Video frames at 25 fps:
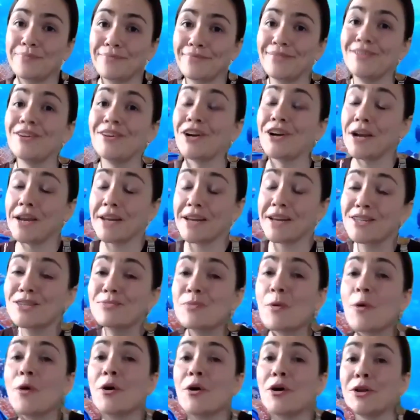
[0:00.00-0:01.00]
you're going to get
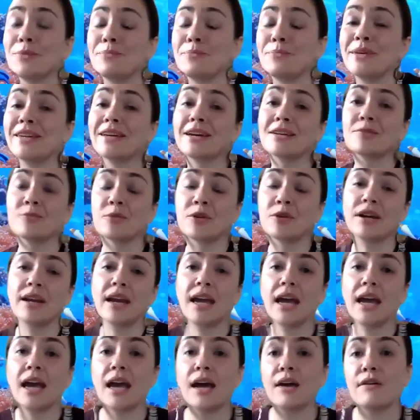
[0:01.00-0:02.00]
spoiled because we're going to
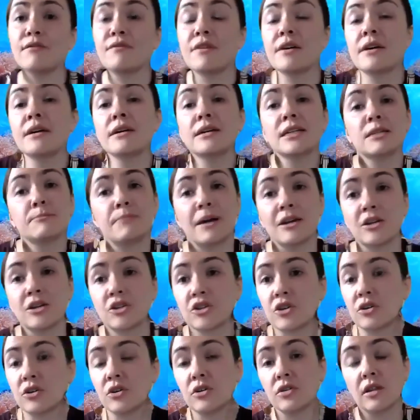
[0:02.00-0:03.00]
have
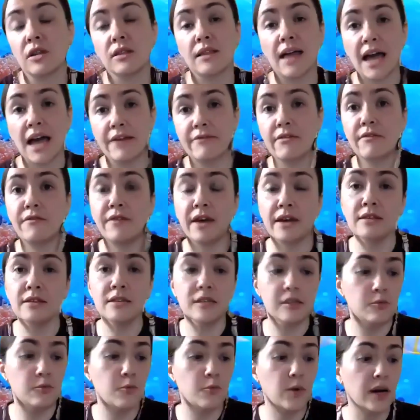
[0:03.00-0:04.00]
special live
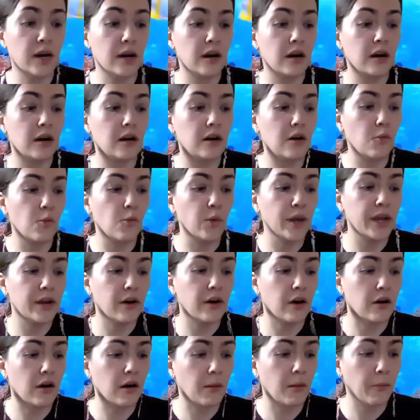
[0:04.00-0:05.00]
events where we
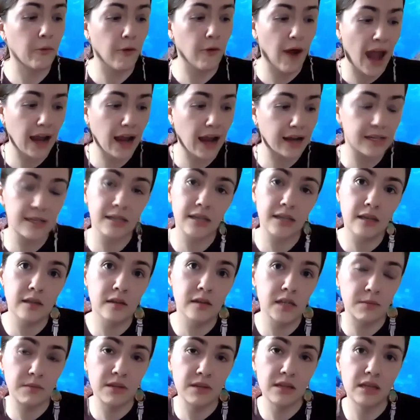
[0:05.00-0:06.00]
are practicing
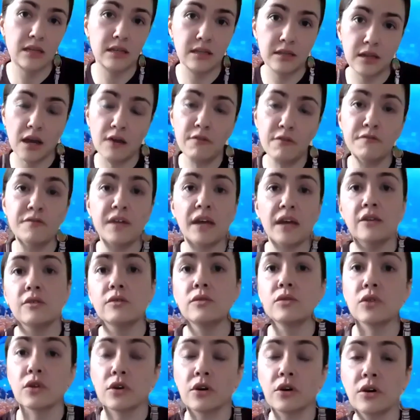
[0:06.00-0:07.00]
some of the stuff that you
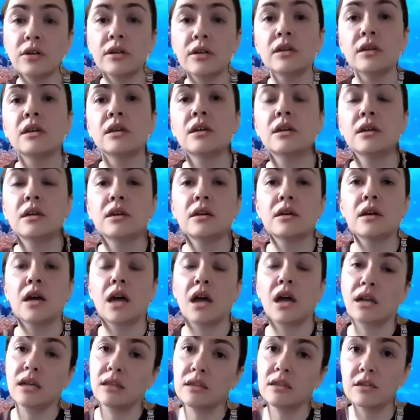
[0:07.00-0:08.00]
learn
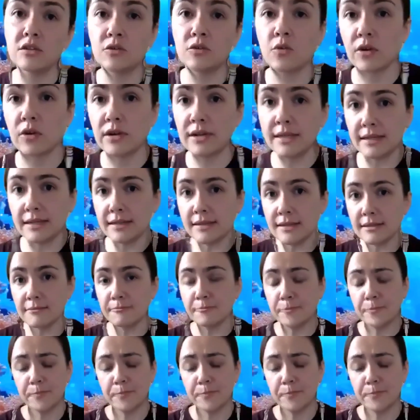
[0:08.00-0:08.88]
uh, in these courses.